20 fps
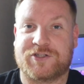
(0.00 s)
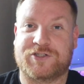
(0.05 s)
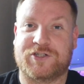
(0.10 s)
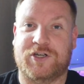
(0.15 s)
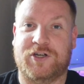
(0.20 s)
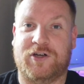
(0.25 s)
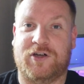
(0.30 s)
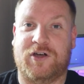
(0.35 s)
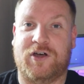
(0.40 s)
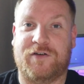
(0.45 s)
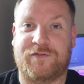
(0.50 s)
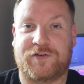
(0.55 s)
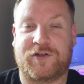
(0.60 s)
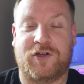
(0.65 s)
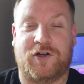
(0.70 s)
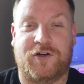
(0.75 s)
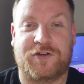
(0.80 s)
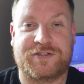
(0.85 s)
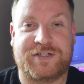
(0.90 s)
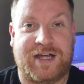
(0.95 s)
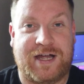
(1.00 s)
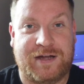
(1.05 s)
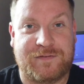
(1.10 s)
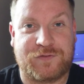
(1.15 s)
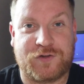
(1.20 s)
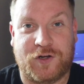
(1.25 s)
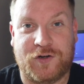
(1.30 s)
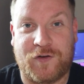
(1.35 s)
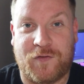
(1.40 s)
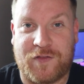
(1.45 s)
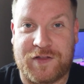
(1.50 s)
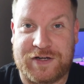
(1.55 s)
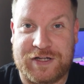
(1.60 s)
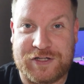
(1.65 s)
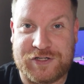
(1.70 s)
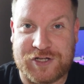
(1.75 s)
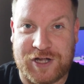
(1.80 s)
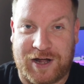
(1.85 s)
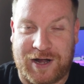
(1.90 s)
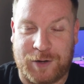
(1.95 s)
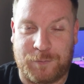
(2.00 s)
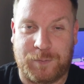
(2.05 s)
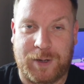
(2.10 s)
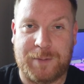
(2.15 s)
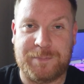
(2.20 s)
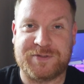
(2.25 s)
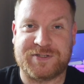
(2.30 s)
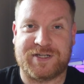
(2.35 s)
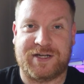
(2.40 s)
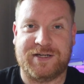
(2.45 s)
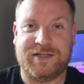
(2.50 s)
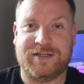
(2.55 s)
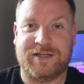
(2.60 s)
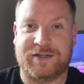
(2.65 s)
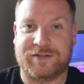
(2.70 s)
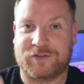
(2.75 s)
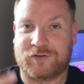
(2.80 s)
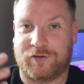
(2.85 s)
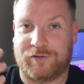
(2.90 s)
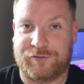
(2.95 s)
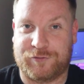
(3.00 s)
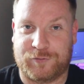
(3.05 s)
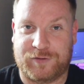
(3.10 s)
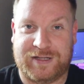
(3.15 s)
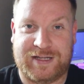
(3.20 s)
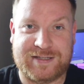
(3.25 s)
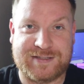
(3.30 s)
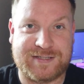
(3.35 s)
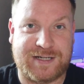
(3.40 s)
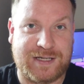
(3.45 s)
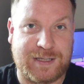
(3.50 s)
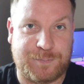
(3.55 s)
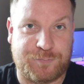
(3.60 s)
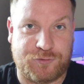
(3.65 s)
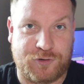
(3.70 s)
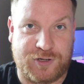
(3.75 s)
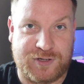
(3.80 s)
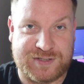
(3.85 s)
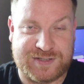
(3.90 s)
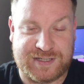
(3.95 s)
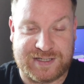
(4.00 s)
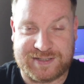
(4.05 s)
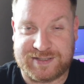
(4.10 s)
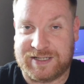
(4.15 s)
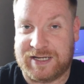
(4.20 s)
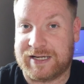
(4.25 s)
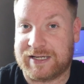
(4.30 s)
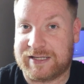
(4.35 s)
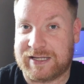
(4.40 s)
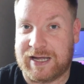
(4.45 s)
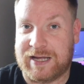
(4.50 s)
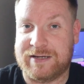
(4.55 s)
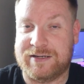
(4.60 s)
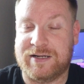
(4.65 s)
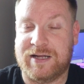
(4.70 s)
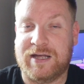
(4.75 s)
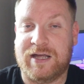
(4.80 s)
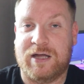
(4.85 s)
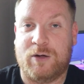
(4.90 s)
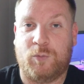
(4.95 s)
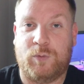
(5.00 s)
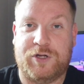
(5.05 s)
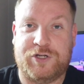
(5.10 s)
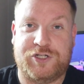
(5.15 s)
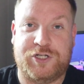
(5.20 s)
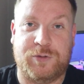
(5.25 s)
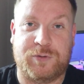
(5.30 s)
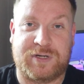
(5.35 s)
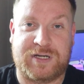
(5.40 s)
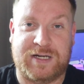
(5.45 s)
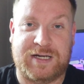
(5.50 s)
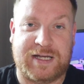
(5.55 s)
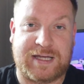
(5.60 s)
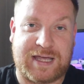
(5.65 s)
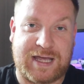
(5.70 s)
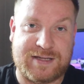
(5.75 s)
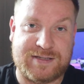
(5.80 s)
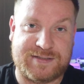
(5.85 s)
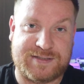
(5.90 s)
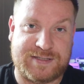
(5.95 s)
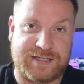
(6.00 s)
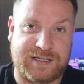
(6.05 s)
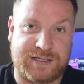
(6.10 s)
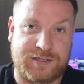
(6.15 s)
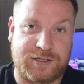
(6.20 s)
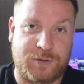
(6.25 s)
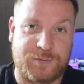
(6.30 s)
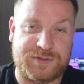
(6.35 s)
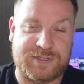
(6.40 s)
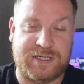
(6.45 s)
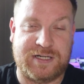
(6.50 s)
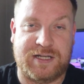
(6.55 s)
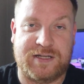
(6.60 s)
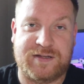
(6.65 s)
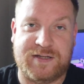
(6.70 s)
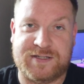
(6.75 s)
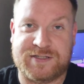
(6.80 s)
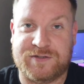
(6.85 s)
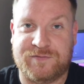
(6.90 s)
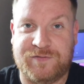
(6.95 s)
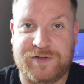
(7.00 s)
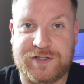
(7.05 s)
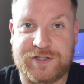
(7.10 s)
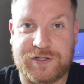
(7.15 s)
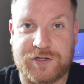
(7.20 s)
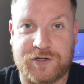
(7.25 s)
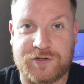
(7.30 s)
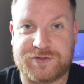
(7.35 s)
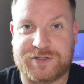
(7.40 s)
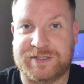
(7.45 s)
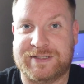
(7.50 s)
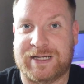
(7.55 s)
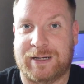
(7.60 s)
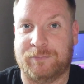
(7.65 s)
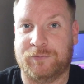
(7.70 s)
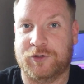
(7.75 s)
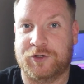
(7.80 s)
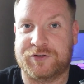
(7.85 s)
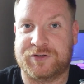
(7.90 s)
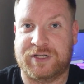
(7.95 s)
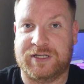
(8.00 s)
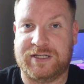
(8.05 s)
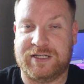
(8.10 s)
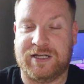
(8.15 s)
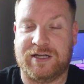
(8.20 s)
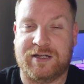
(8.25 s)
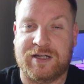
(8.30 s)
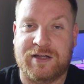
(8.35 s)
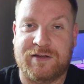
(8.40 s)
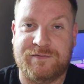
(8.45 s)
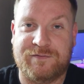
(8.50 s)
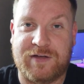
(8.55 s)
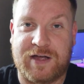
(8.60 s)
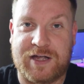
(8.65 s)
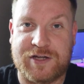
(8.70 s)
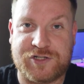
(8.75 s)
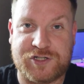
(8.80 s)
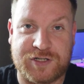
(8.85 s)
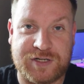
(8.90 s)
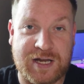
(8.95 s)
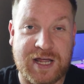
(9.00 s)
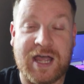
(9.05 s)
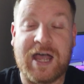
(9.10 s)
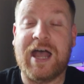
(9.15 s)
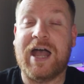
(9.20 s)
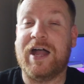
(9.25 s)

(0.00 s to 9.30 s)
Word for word: So, of course, I've gone on the DJI website and gone through the entire process again, which you can again see using this video to download the version.